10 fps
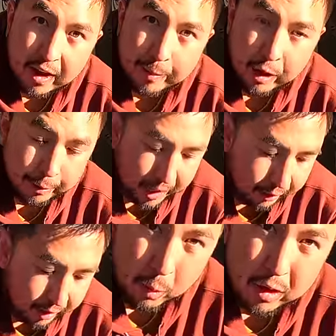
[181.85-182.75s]
amp hour
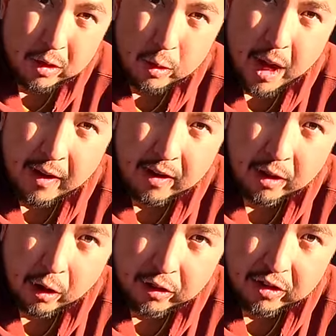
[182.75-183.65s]
battery. We do have the
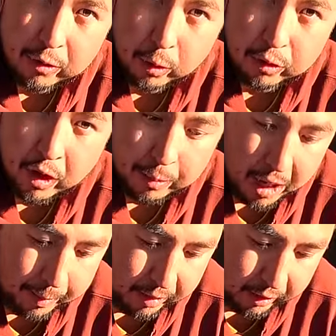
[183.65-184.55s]
largest Dualtron
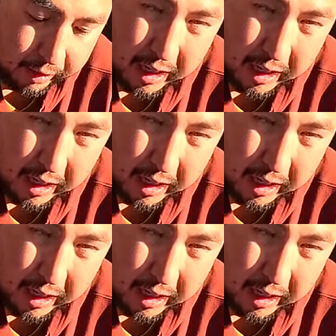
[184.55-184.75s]
Popular.